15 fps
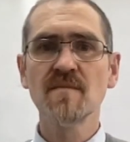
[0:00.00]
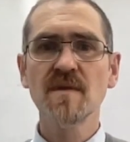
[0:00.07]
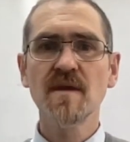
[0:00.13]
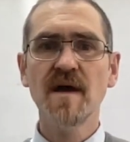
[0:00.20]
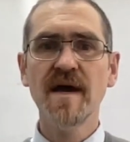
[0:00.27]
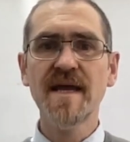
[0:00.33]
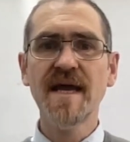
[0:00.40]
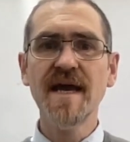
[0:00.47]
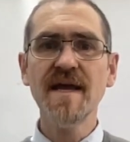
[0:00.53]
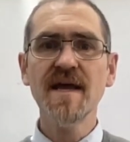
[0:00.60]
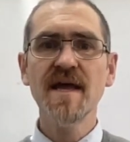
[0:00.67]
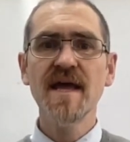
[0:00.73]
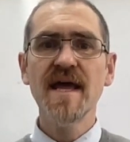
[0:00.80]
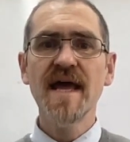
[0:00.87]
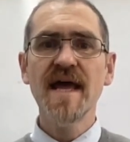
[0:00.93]
Okay?
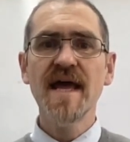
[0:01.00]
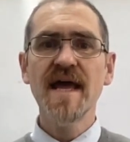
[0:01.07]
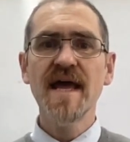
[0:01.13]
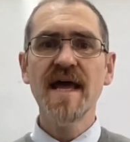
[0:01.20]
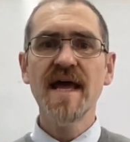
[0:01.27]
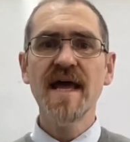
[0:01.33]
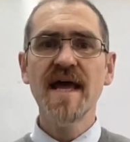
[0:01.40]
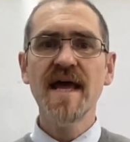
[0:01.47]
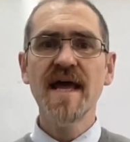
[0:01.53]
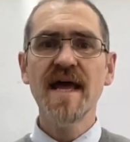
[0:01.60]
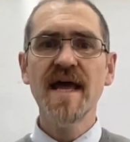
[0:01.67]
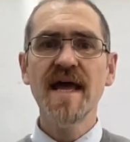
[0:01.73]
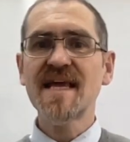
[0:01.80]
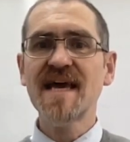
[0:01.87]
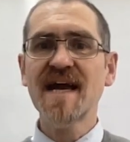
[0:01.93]
And B,
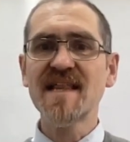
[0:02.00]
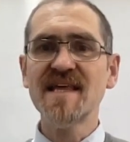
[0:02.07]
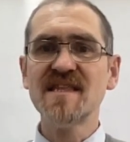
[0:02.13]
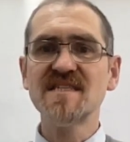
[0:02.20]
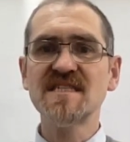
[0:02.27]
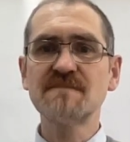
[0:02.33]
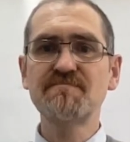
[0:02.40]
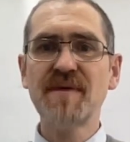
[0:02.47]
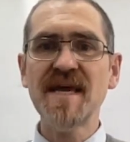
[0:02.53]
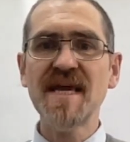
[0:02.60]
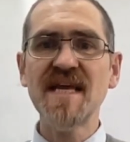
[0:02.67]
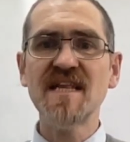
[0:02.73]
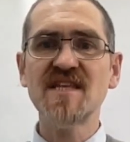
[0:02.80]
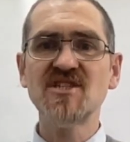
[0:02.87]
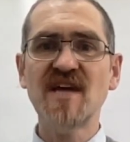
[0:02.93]
calculate the speed
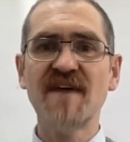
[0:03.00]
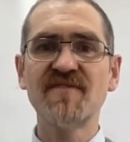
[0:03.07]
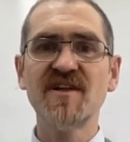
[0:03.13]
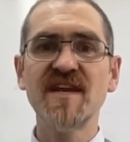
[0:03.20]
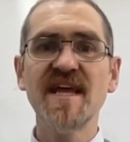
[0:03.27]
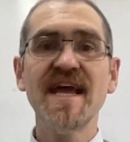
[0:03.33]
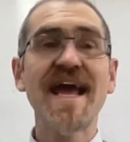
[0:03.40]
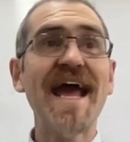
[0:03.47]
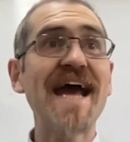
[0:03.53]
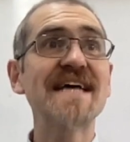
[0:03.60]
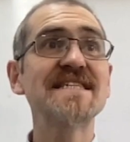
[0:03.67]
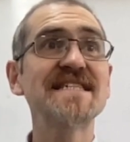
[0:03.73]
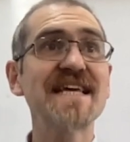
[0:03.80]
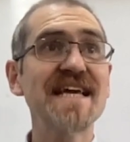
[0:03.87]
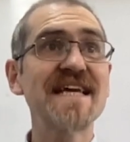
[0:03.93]
of the javelin
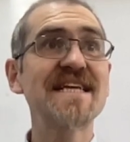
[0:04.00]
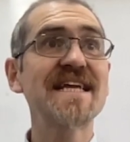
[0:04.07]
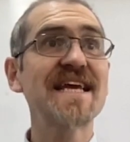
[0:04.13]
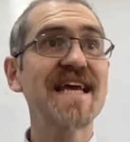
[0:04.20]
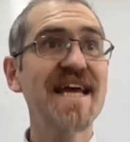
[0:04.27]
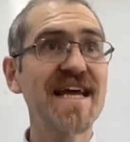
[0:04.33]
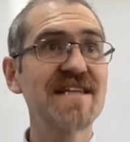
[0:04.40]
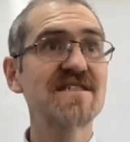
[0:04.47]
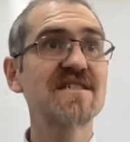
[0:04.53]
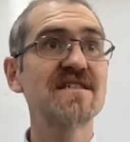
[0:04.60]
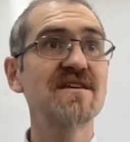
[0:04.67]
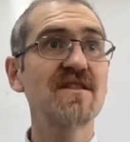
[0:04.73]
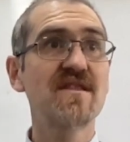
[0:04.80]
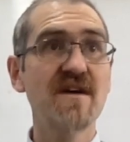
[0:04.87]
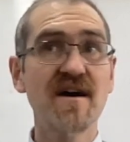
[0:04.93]
as it hits
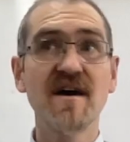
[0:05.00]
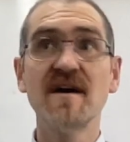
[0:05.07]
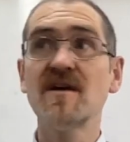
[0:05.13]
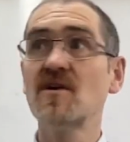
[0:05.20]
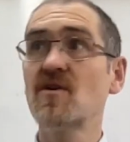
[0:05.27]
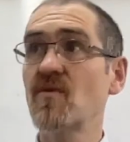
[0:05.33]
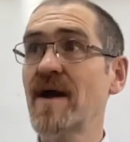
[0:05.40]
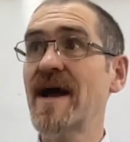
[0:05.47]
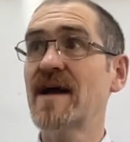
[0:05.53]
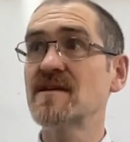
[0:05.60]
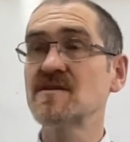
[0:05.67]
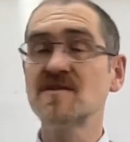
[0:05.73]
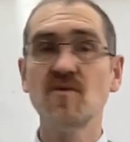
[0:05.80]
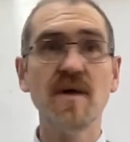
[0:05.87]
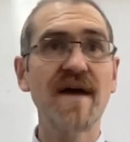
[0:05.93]
the ground.
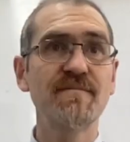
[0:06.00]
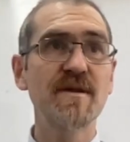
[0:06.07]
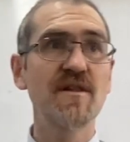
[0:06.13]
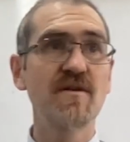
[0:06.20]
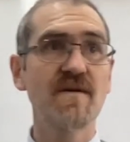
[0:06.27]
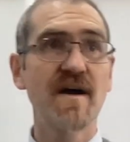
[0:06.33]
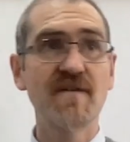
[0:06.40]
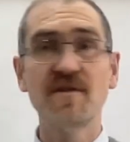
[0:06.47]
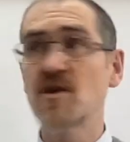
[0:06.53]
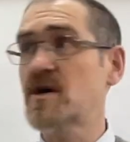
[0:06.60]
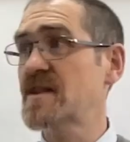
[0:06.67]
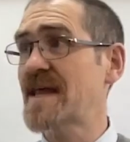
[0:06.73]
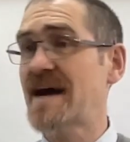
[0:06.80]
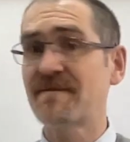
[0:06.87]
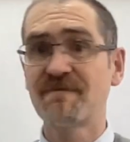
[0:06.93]
So we'll have a bit of a look
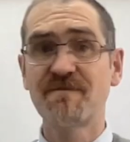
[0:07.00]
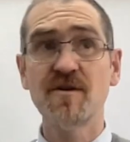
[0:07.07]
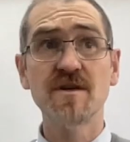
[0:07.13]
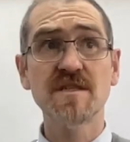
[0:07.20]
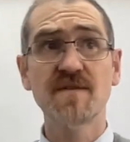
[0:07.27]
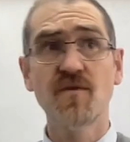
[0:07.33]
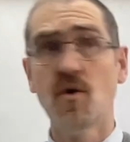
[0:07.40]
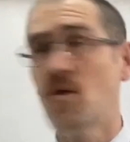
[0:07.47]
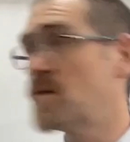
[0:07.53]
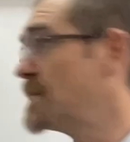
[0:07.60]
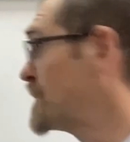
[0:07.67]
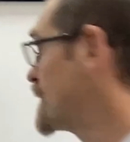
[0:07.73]
at that first of all.